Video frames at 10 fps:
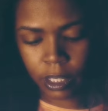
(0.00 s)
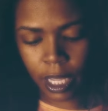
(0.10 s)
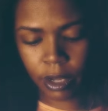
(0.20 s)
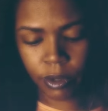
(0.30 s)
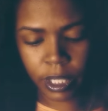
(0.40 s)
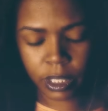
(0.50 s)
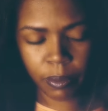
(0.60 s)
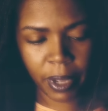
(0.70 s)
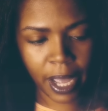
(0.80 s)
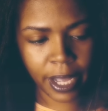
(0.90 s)
that you need to
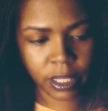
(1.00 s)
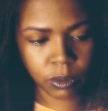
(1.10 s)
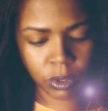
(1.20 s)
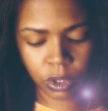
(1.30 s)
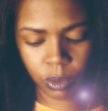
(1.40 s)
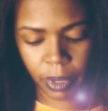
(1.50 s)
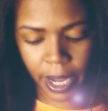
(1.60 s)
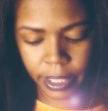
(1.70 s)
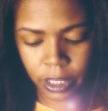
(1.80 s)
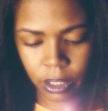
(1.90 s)
pass. Once you
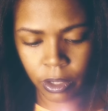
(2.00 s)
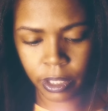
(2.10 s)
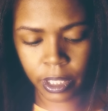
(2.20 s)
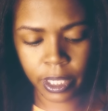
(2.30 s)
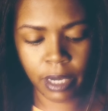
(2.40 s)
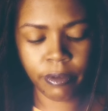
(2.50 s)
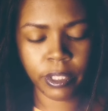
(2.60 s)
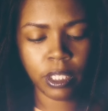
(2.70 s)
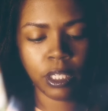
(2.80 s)
pass it, you're going to get everything